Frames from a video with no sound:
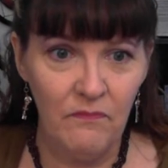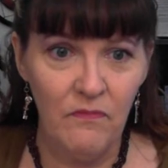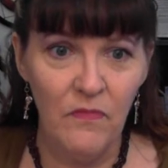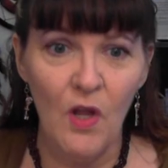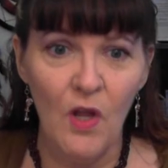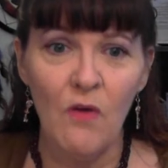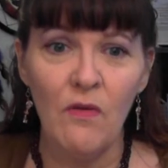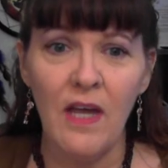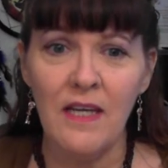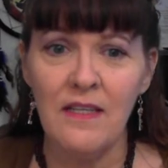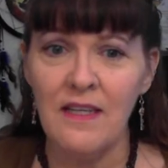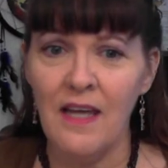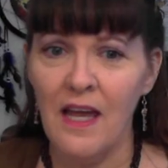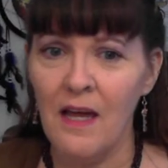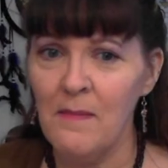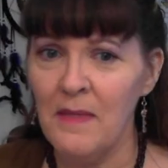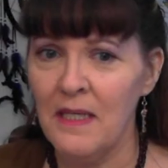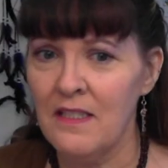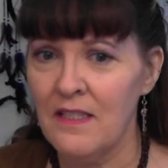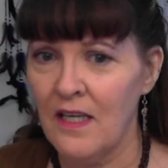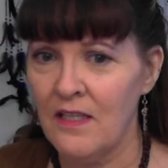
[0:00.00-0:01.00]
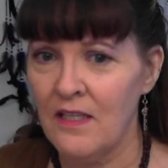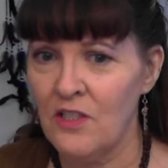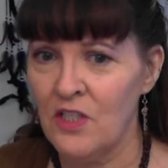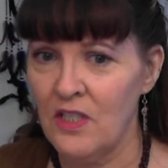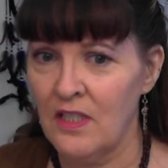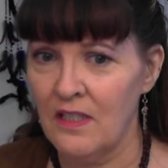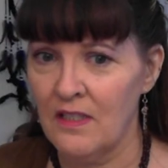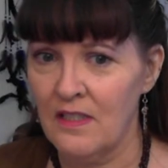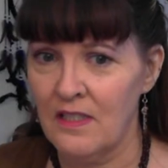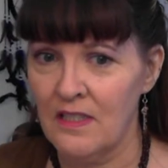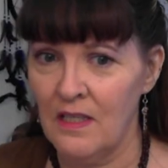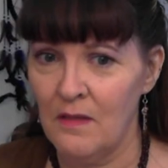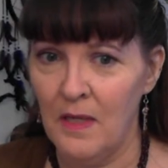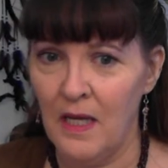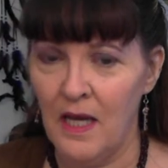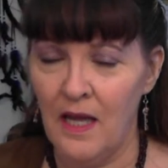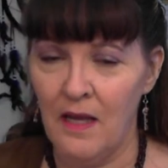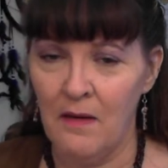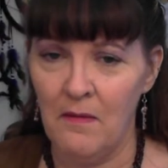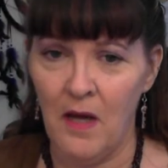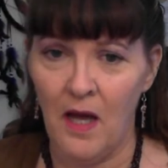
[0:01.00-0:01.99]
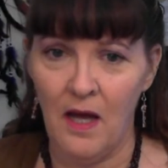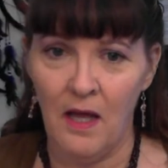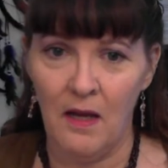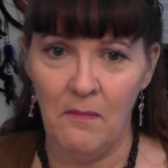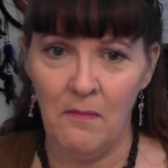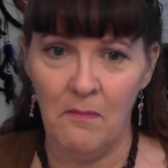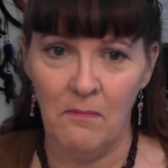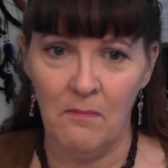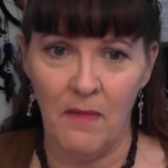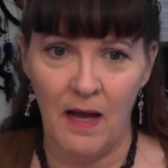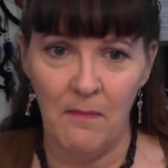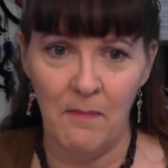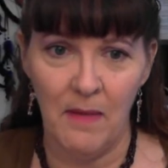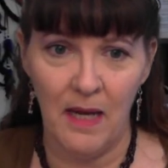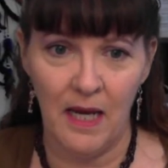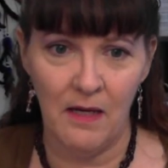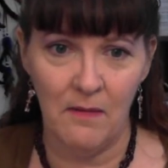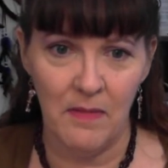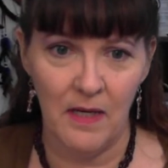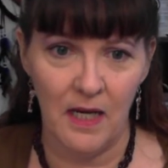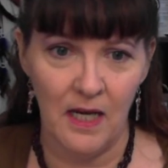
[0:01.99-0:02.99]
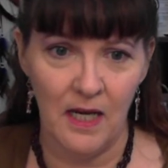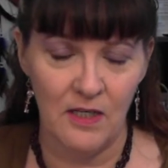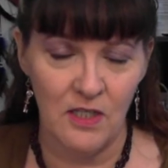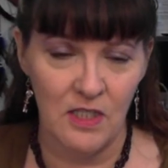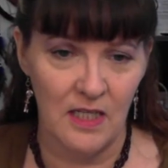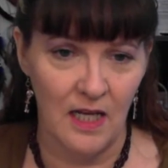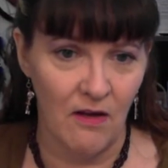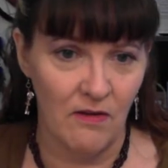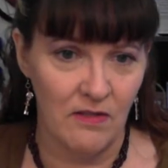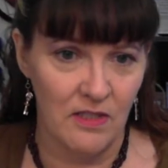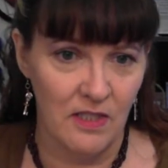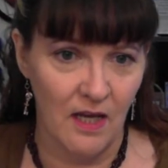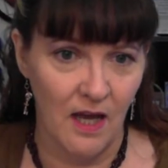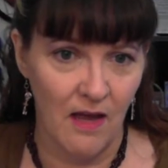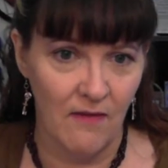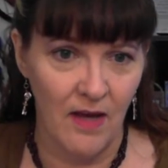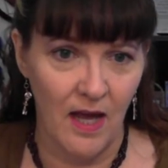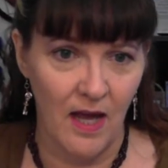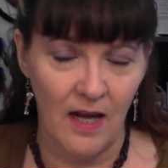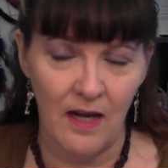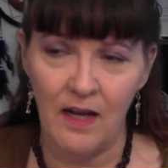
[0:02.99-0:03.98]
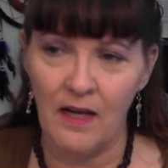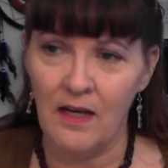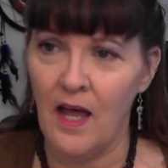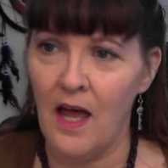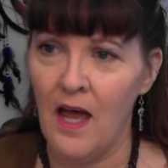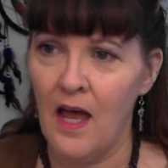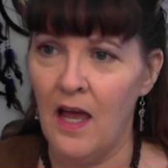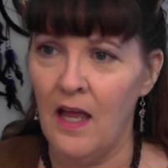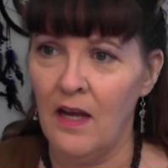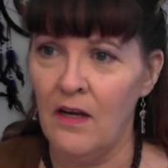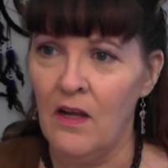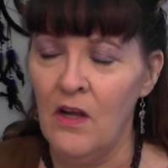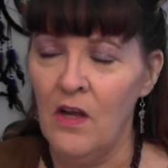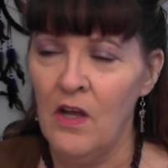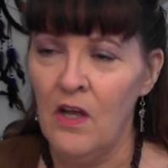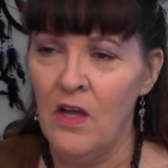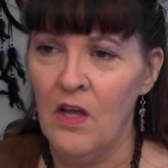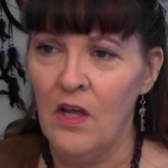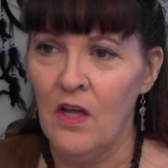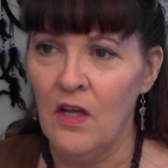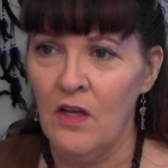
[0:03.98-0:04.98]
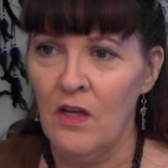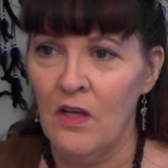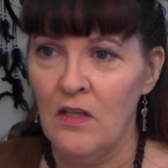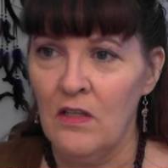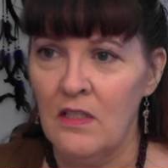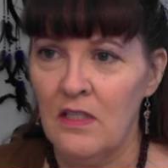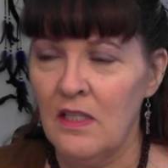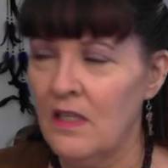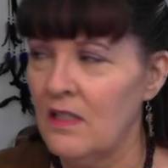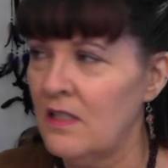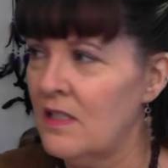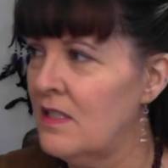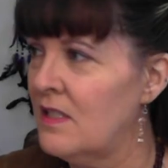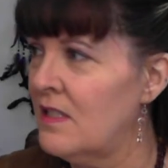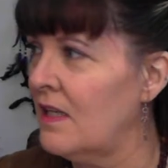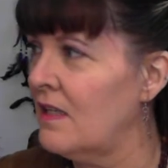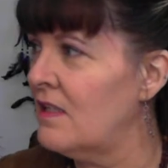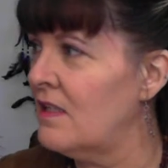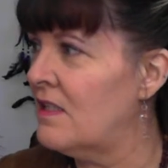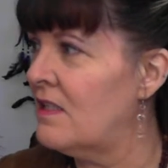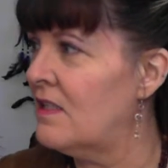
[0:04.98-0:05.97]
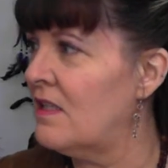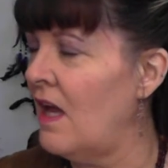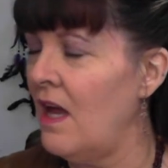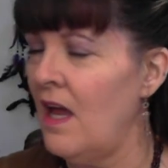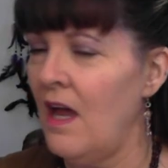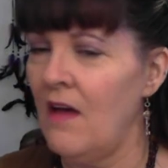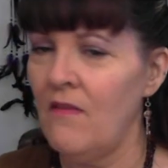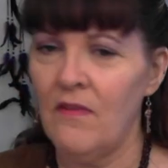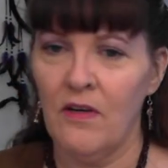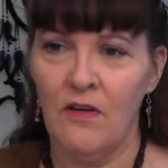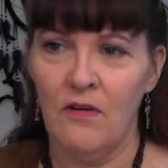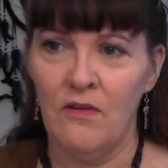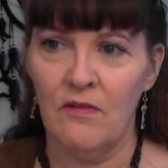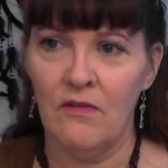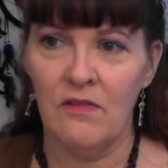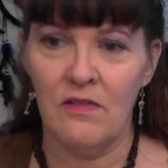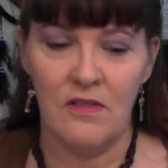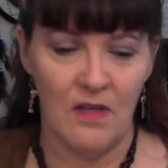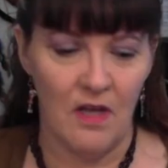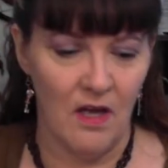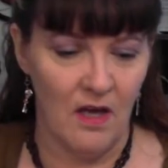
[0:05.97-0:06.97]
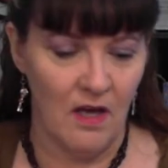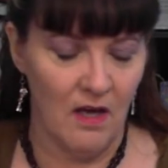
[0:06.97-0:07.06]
Okay, Tammy says she can see me on my main page now. See, I've got it on 6 avenues.